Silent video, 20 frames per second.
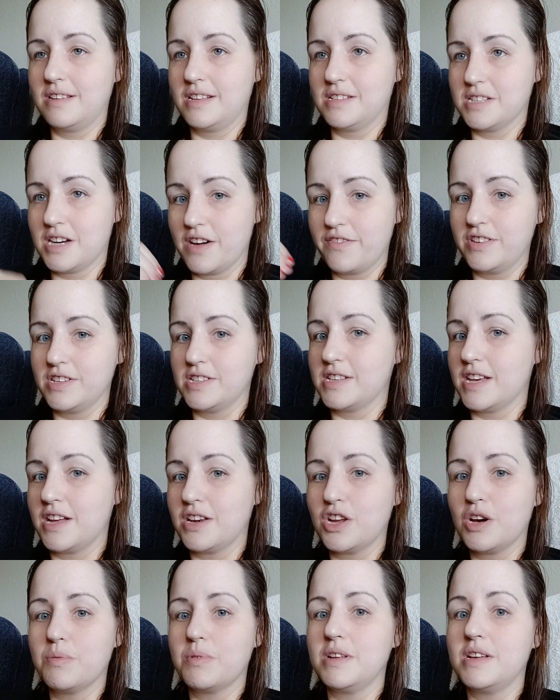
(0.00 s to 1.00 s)
it's obvious that
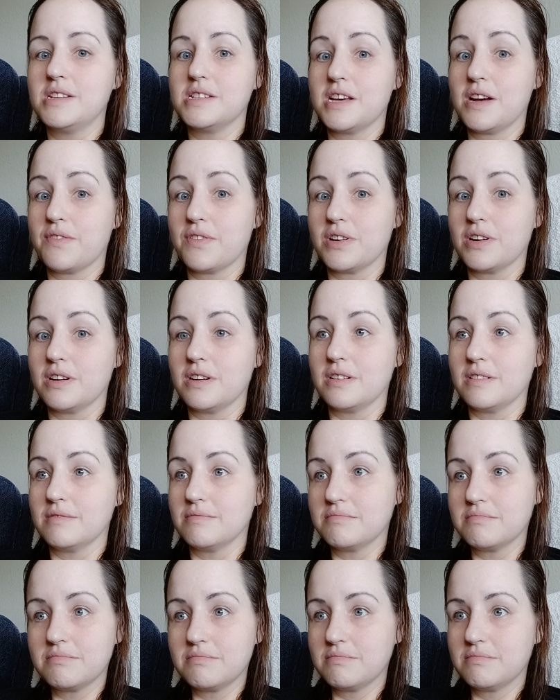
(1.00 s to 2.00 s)
nobody's ever,
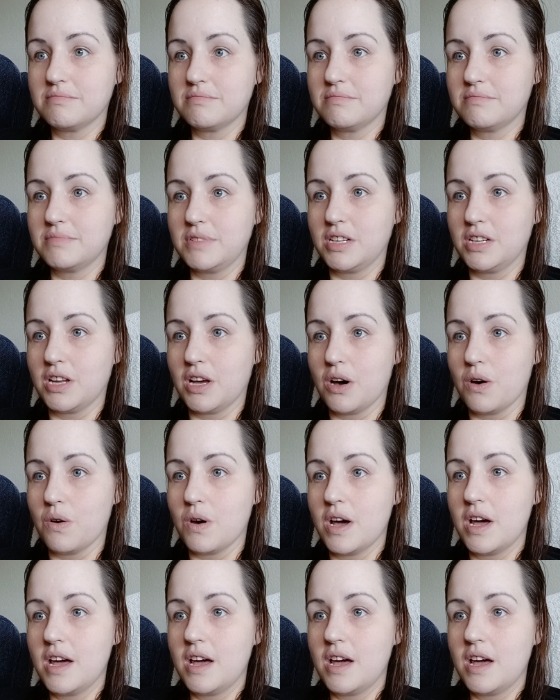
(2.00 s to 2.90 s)
you know,